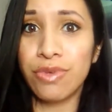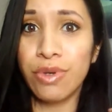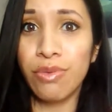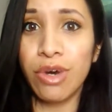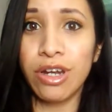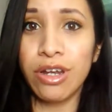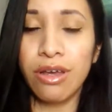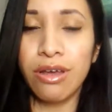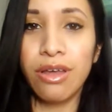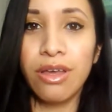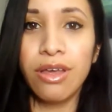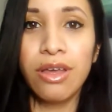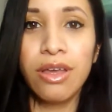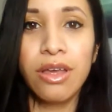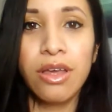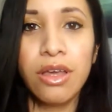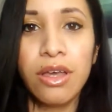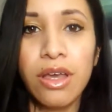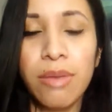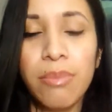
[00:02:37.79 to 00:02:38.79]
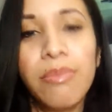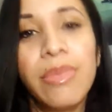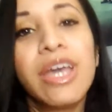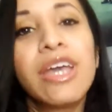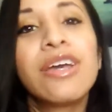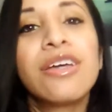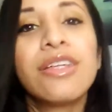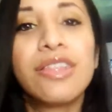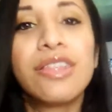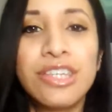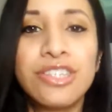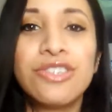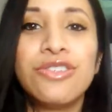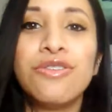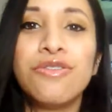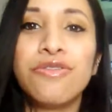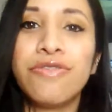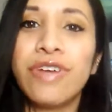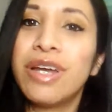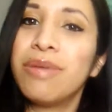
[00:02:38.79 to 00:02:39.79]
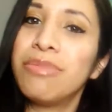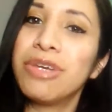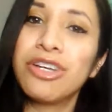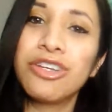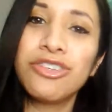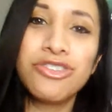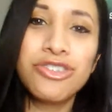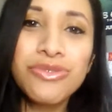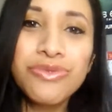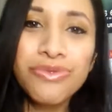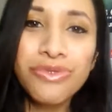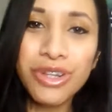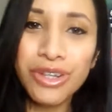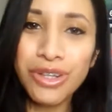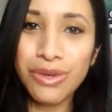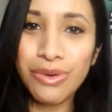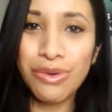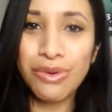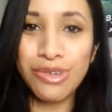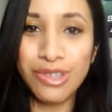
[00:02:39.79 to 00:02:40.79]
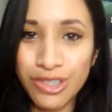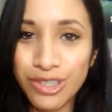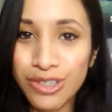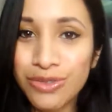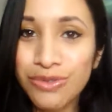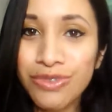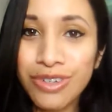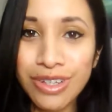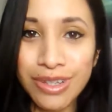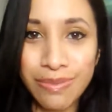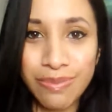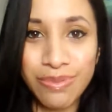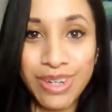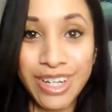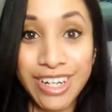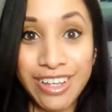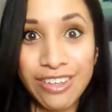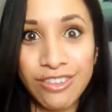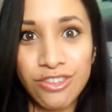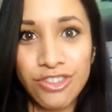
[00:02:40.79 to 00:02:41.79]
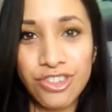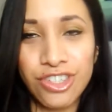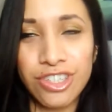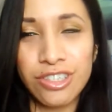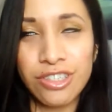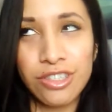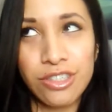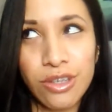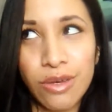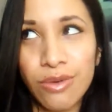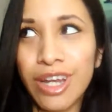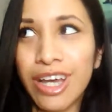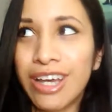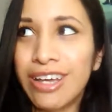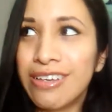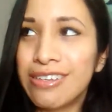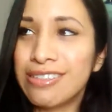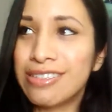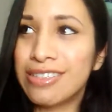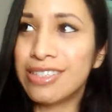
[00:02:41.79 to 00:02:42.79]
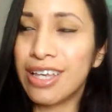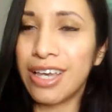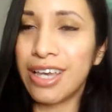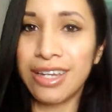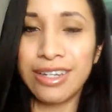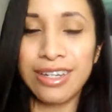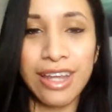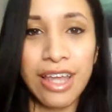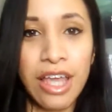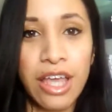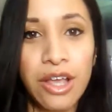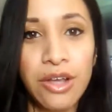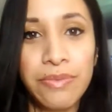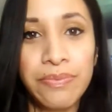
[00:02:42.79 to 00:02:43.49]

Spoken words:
We want to make this new friend because she's really cool, she's really pretty, and she's so nice. And,